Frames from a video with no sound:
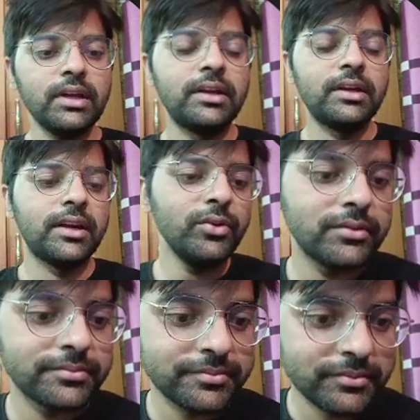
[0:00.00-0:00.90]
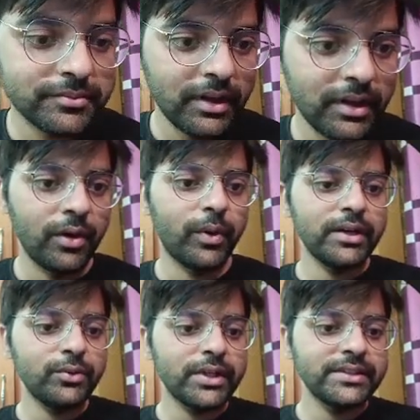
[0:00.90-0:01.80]
Now what
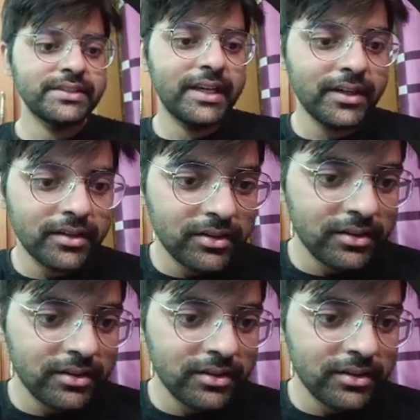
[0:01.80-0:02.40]
you can see that,